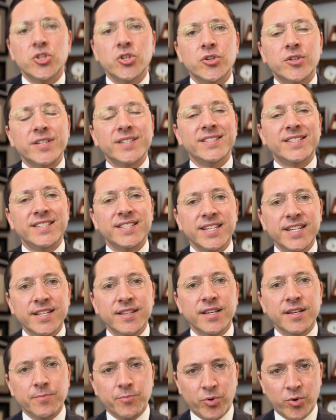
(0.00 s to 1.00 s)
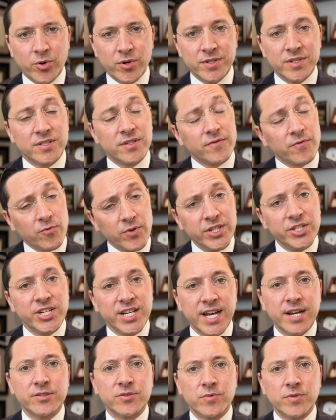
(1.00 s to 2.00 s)
you can see the importance of reaching
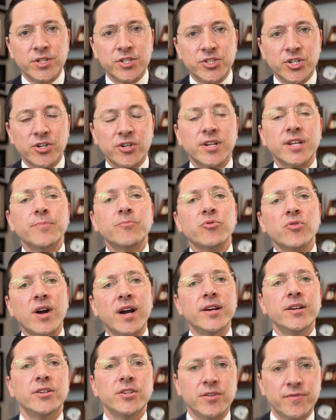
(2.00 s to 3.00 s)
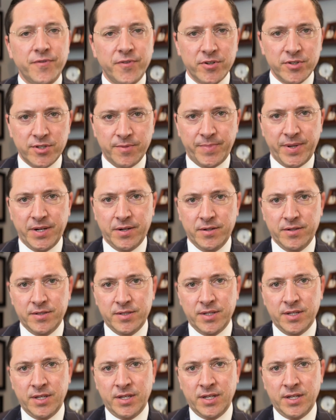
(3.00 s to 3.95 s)
out to an attorney prior to your first appearance